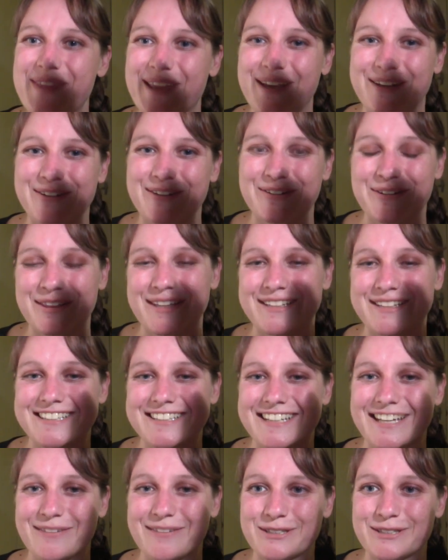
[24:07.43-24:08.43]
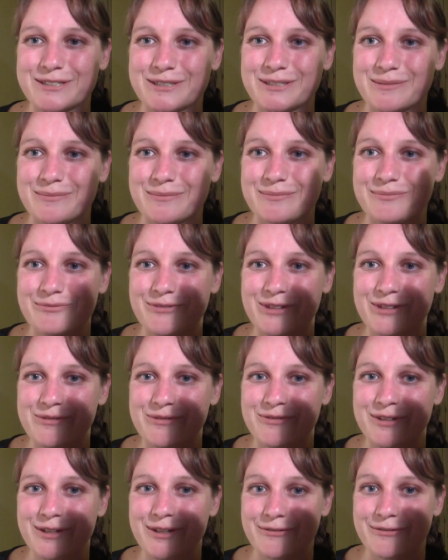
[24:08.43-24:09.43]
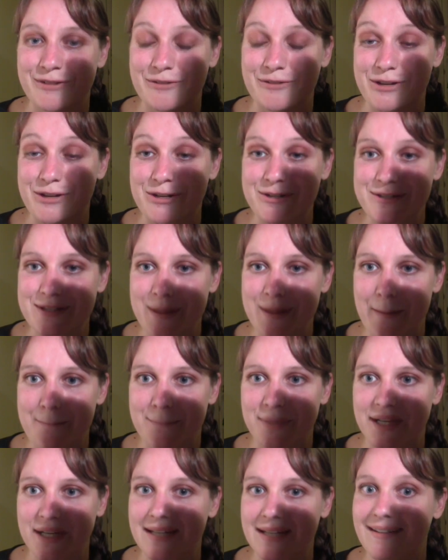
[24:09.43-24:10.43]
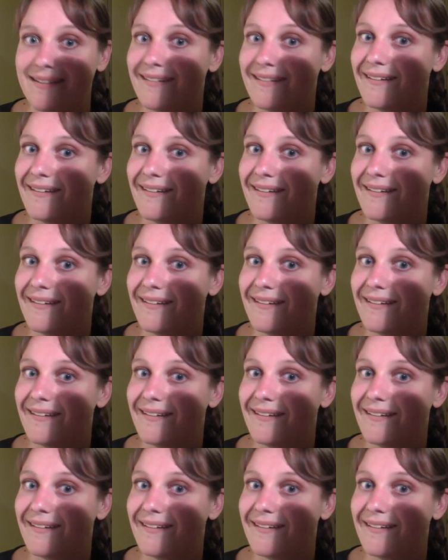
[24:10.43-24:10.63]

an author to give us some reviews. But